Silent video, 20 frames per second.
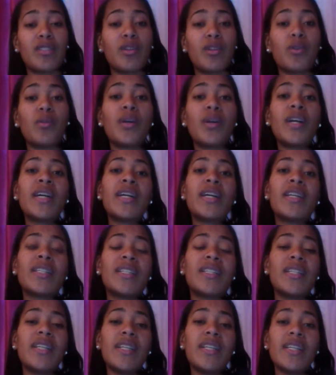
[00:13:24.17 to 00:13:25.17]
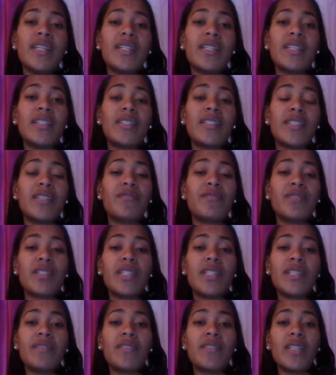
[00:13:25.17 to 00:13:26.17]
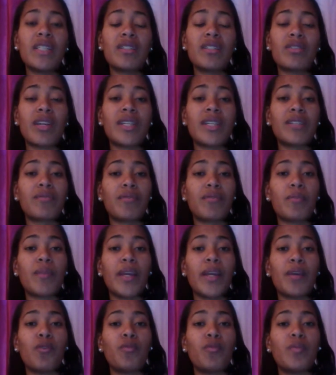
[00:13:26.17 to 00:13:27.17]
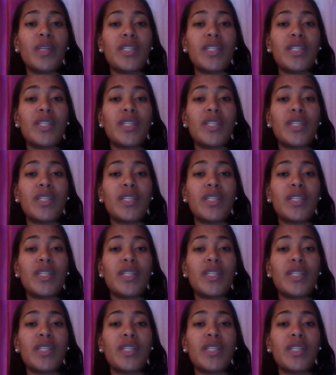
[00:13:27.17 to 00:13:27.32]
So she receives the instruction from Naomi.